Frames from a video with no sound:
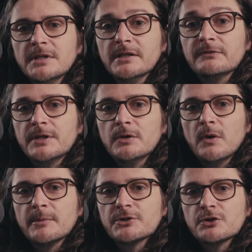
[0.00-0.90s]
In this video,
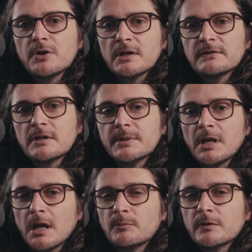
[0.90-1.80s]
I'm going to show you how to set up
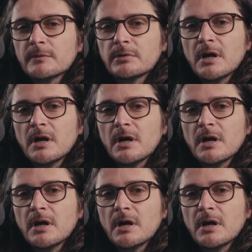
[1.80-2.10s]
an anamorphic